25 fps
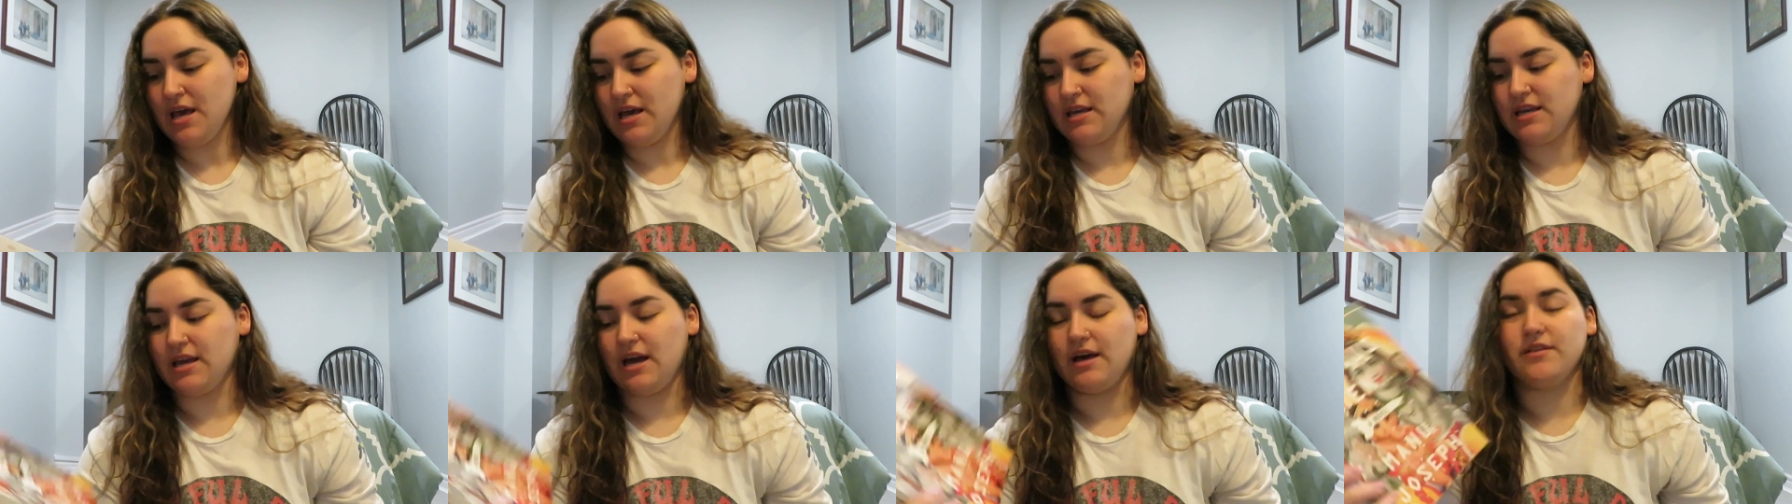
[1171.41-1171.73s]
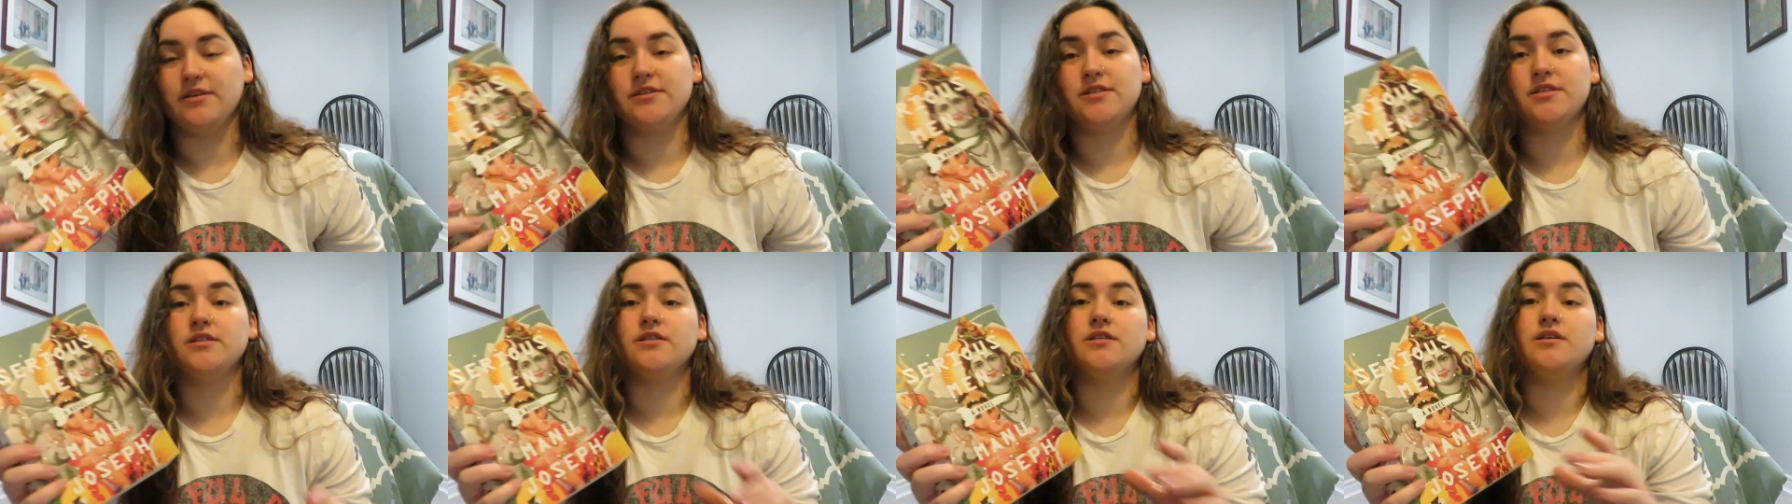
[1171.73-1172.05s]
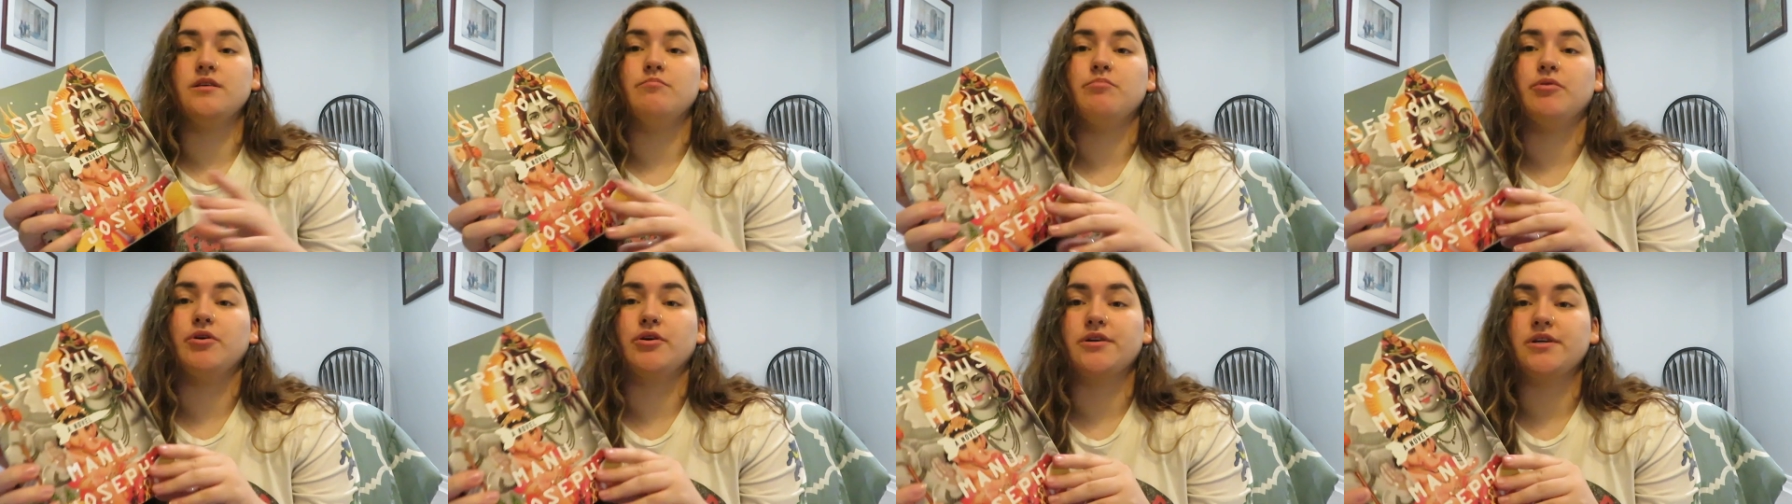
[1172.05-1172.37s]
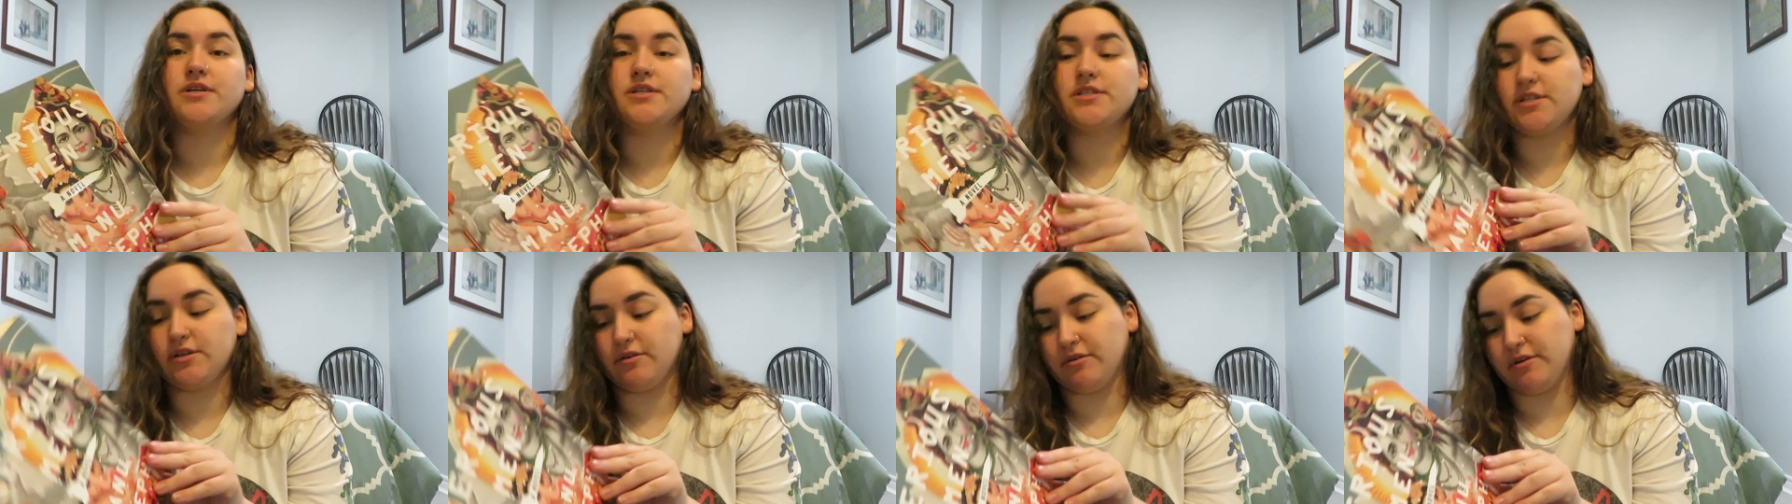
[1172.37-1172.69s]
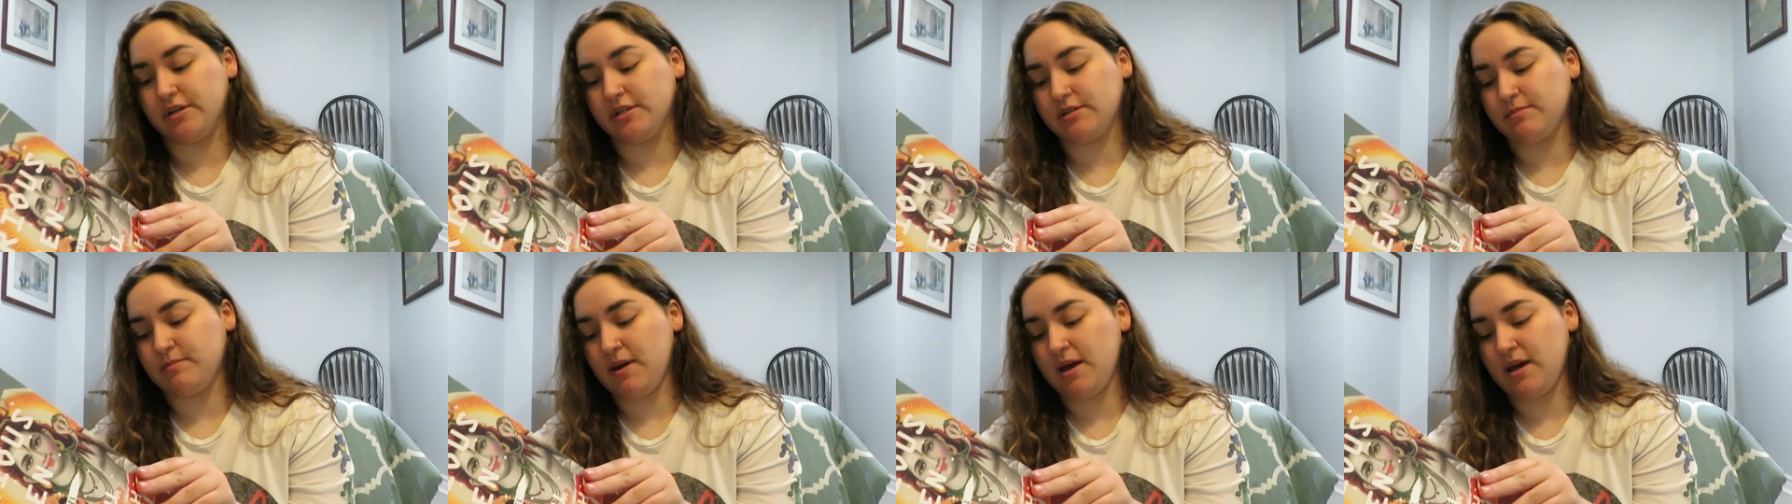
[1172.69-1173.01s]
yeah, this is the book
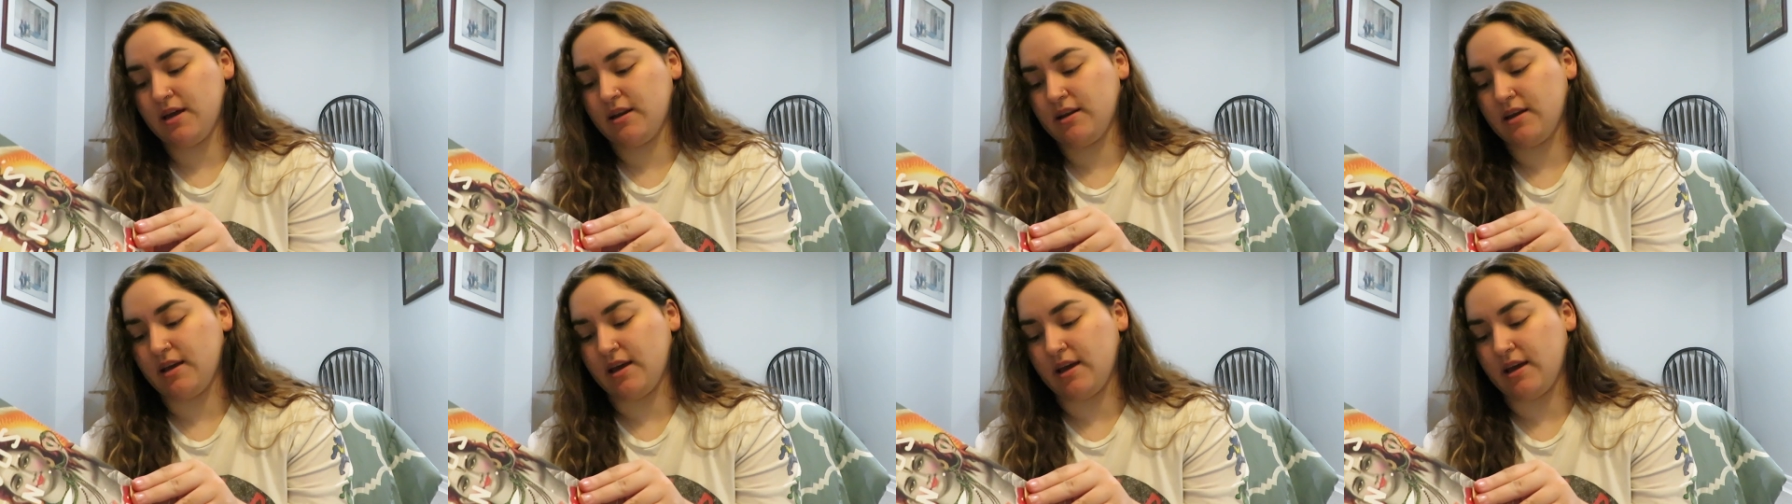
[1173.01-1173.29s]
Serious Men,